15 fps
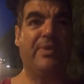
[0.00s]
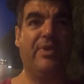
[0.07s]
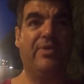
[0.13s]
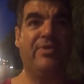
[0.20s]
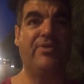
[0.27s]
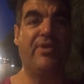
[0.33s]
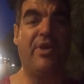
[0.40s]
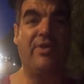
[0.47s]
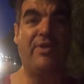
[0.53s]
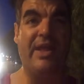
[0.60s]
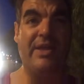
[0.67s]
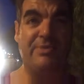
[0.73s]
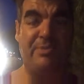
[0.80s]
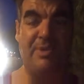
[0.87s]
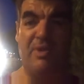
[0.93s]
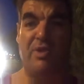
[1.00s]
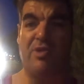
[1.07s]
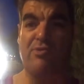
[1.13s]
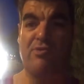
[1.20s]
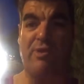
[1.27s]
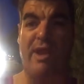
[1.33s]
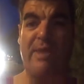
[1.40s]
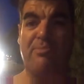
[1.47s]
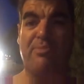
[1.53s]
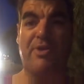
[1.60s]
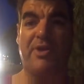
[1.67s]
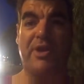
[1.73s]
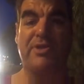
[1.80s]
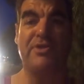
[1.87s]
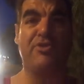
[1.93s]
So that's been a great
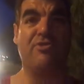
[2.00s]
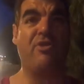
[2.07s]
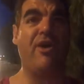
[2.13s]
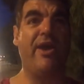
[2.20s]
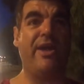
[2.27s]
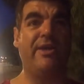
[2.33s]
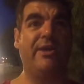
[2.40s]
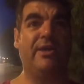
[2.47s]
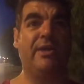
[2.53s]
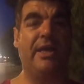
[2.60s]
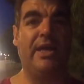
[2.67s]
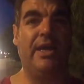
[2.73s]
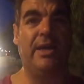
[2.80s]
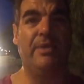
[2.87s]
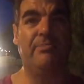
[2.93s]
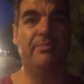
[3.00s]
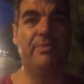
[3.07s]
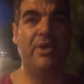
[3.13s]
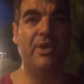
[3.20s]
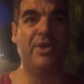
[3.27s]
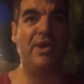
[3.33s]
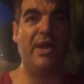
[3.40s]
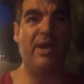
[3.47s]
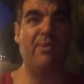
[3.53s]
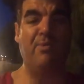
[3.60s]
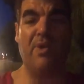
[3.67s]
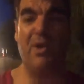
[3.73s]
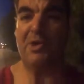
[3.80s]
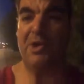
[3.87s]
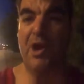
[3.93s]
product to try, and
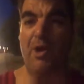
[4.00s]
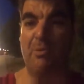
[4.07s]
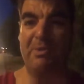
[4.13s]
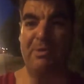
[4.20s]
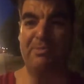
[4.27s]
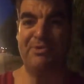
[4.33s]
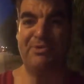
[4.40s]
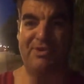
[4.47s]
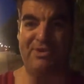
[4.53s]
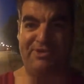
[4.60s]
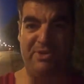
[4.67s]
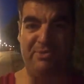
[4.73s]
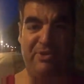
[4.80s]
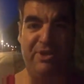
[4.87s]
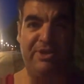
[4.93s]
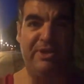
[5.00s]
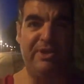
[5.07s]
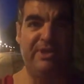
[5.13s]
one that I'll be persisting with.